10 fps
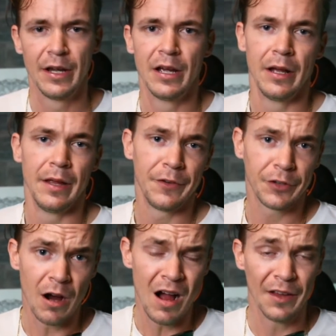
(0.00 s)
There's a
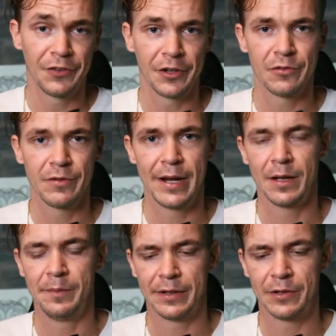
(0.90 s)
cost to creating a
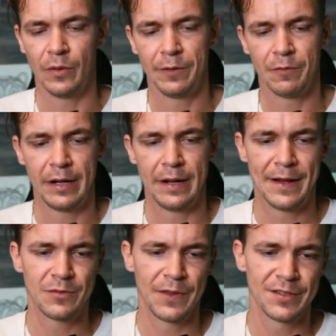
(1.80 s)
Bitcoin, right? And
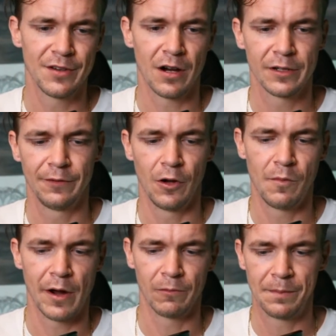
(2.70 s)
that's what the stock to flow
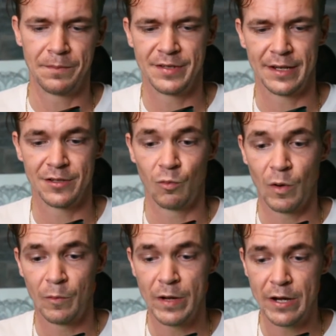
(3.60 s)
model represents. So
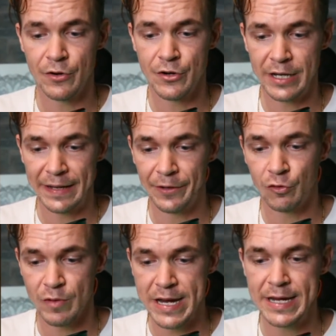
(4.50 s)
when we are in the
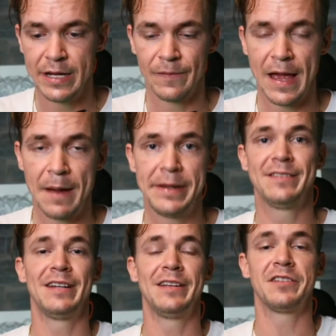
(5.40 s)
green here, that
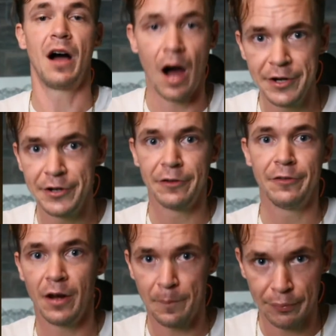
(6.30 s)
means it is
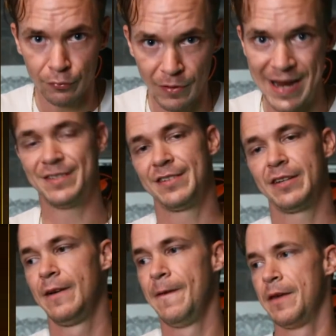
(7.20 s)
underpriced.
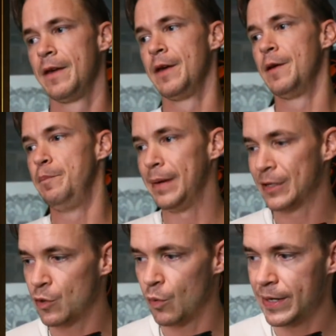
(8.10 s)

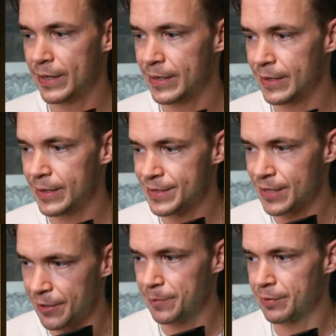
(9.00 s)
Bitcoin is
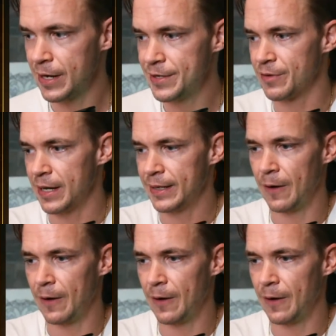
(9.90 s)
underpriced right now,